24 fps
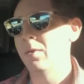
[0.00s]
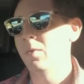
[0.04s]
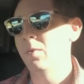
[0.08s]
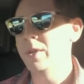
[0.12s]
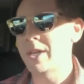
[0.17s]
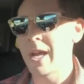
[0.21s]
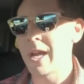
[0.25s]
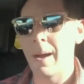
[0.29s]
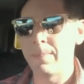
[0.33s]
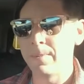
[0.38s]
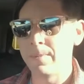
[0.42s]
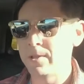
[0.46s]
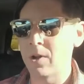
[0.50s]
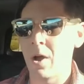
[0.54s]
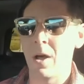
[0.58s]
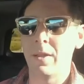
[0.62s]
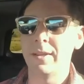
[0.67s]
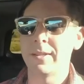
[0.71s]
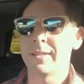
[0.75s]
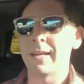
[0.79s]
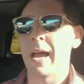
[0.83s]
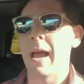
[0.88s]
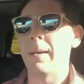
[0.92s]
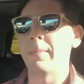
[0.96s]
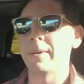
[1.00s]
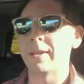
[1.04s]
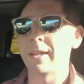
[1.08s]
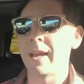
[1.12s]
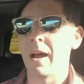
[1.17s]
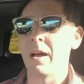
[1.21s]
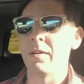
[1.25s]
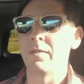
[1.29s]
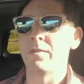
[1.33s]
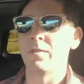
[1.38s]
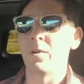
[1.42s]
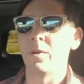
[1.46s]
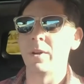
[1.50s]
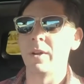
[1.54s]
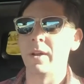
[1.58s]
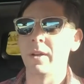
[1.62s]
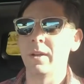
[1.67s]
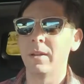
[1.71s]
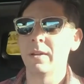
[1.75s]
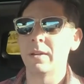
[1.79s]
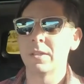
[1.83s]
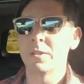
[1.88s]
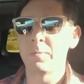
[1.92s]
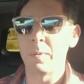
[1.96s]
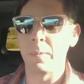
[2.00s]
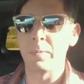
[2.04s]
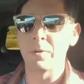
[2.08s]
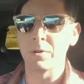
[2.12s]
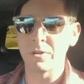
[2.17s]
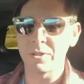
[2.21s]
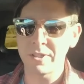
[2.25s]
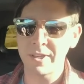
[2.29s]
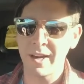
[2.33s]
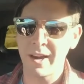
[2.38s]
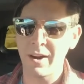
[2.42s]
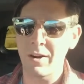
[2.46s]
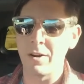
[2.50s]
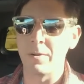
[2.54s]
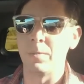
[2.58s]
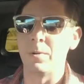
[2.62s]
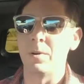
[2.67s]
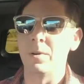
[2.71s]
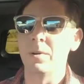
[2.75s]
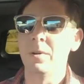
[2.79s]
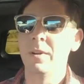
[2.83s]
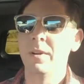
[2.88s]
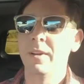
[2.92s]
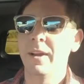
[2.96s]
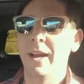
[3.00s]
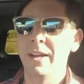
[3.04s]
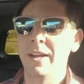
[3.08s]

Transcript: which happens all the time in California because people are terrible